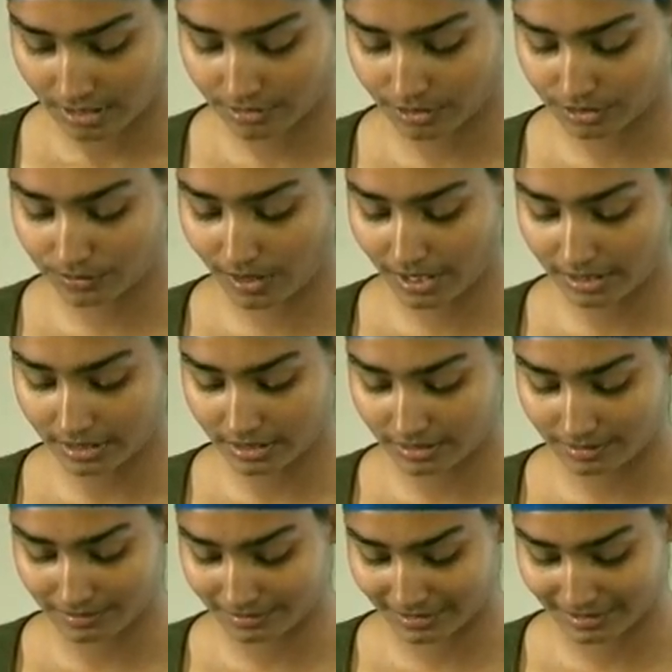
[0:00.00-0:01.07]
Gurdwara,
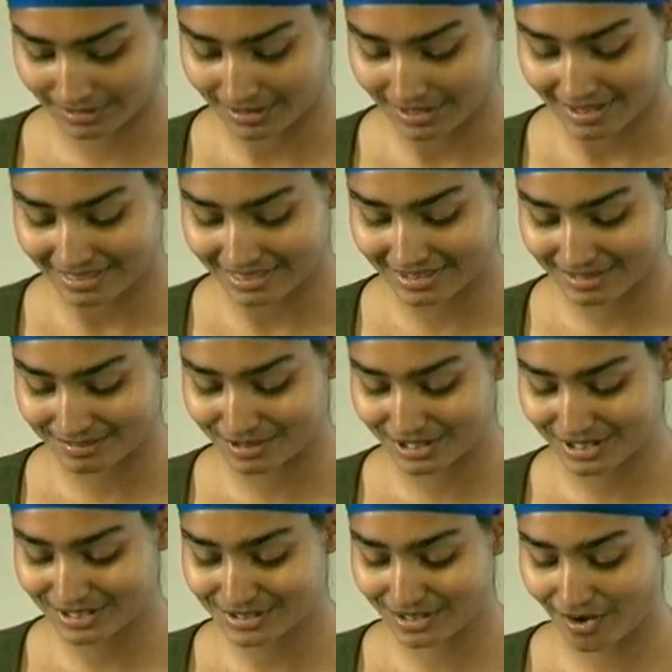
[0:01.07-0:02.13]
oh the
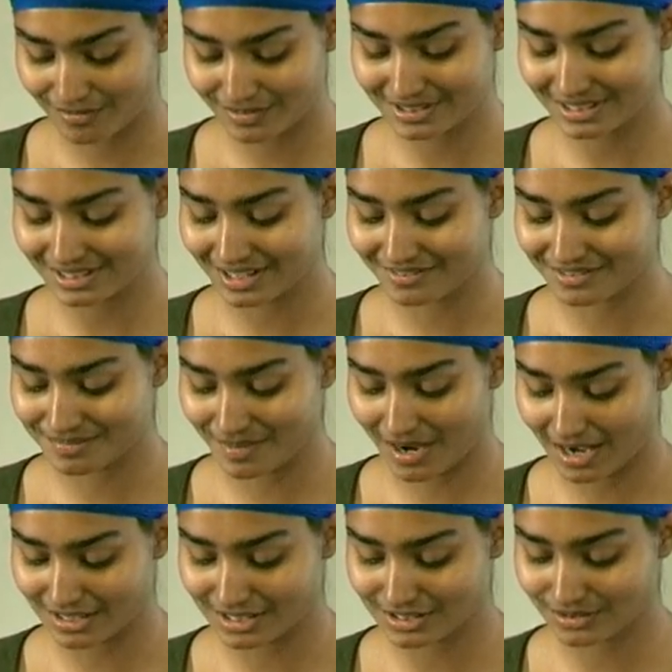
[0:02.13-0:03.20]
British obviously loved the
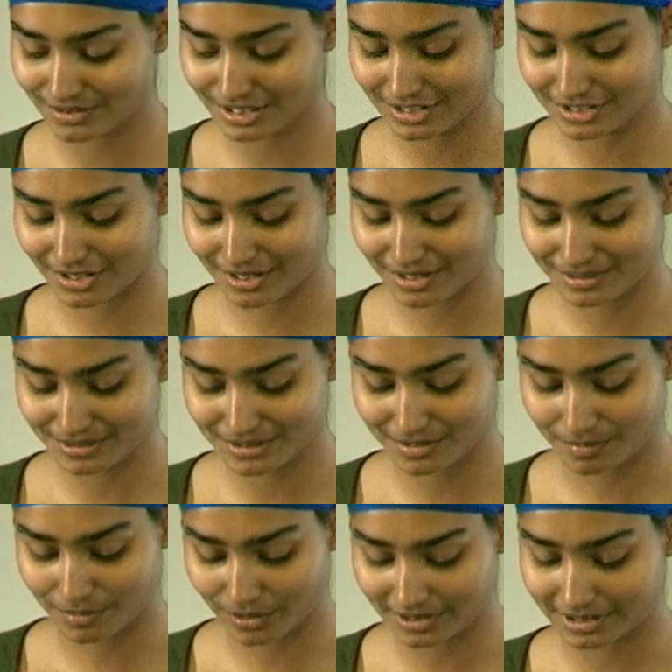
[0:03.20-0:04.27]
Mahants, so they started to
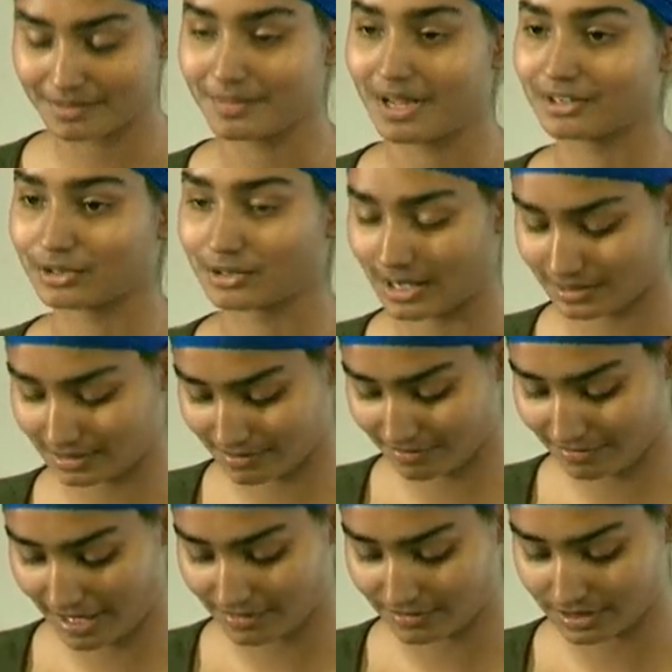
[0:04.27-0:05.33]
support them and grant them
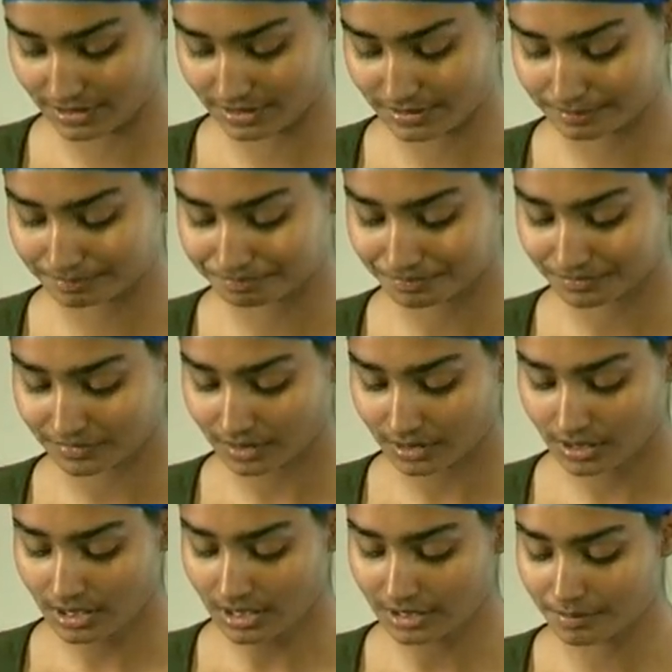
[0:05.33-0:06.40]
favors.
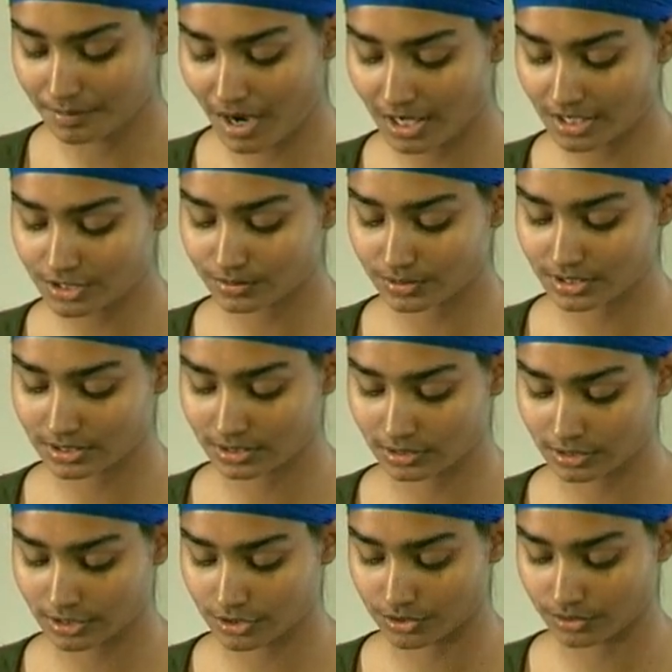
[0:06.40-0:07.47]
The Mahants were still
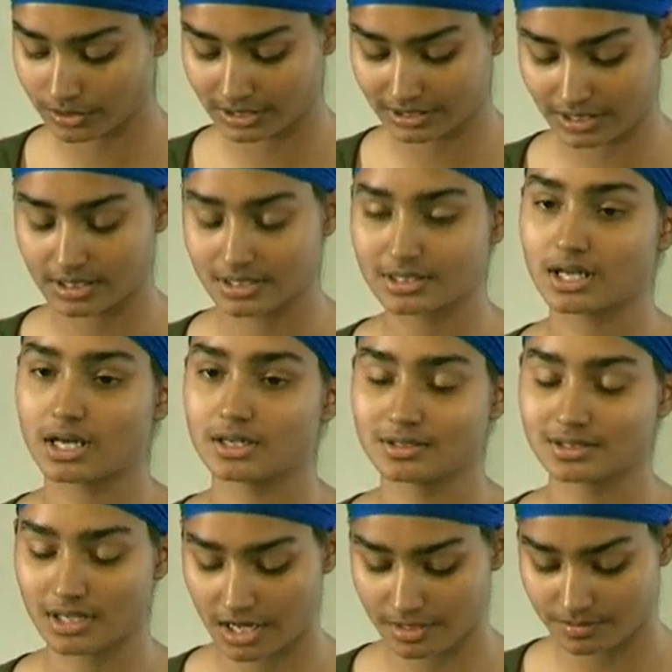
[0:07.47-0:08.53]
controlling Tarn Taran
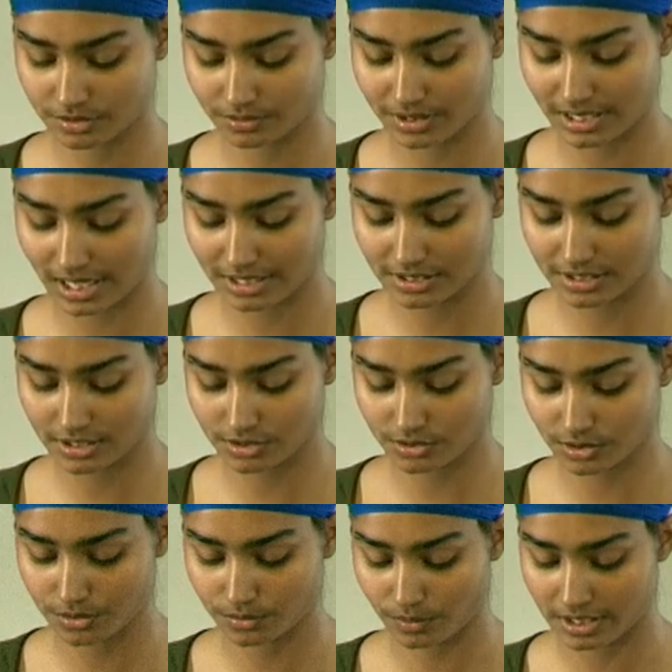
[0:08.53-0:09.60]
Sahib, so in
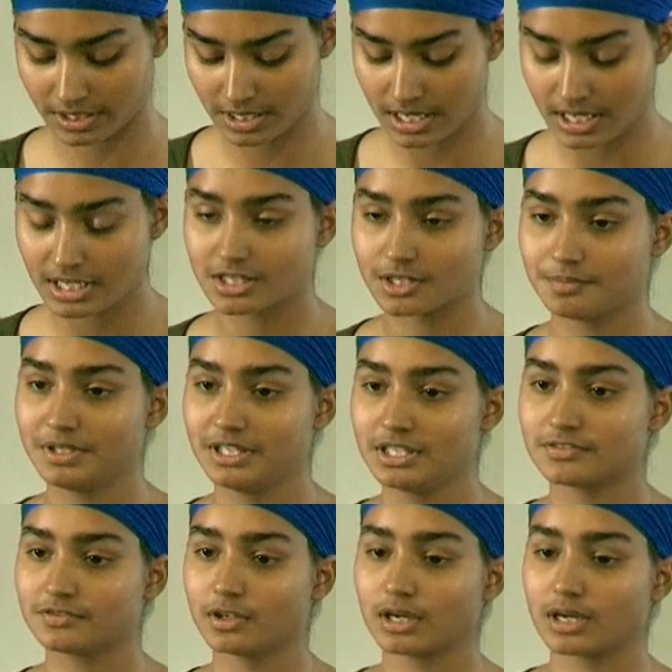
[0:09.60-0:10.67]
1921, the
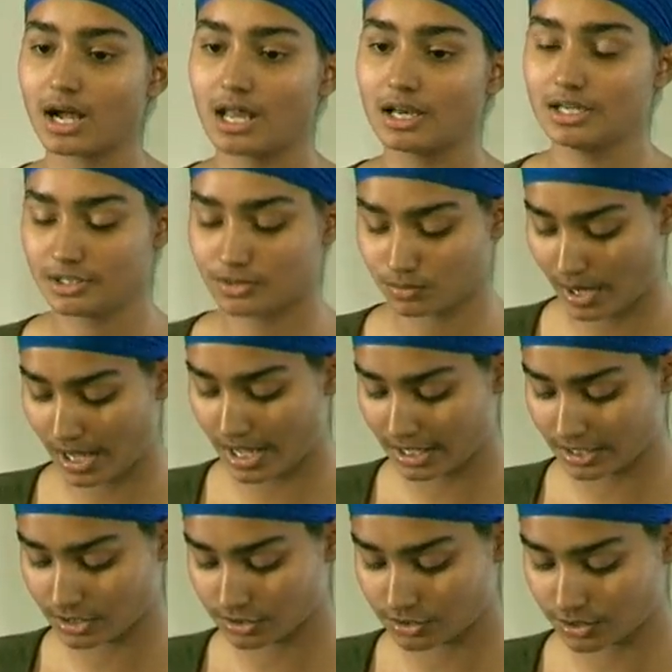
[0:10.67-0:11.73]
peaceful Akalis went
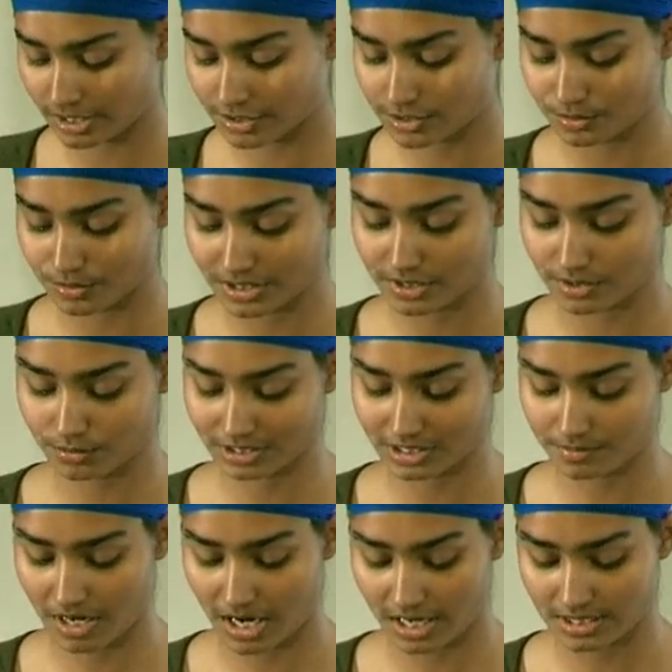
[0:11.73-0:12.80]
and tried to reason with the
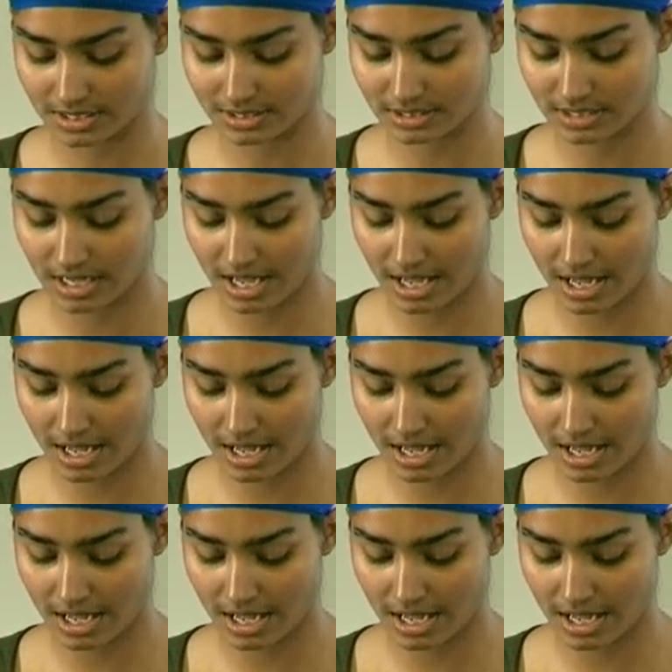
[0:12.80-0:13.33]
Mahants.